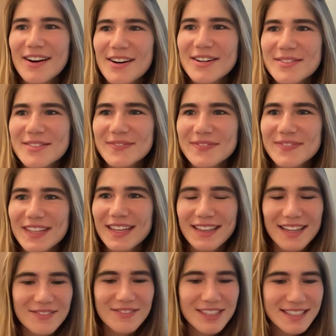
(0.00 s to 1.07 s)

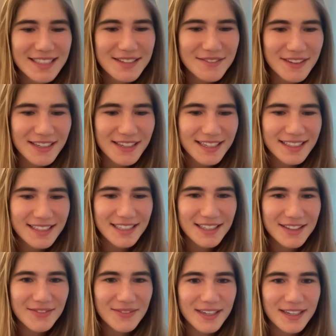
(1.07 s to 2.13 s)
Let me see if I can
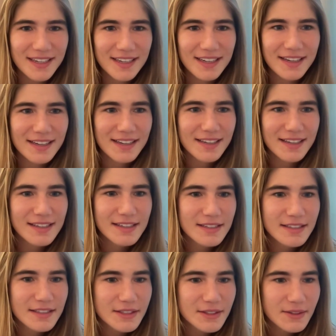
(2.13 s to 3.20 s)
share my
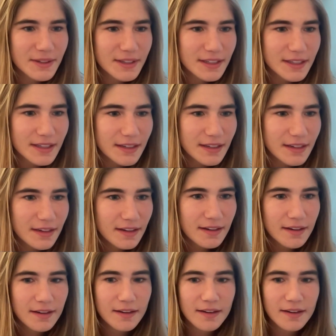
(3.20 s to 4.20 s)
screen.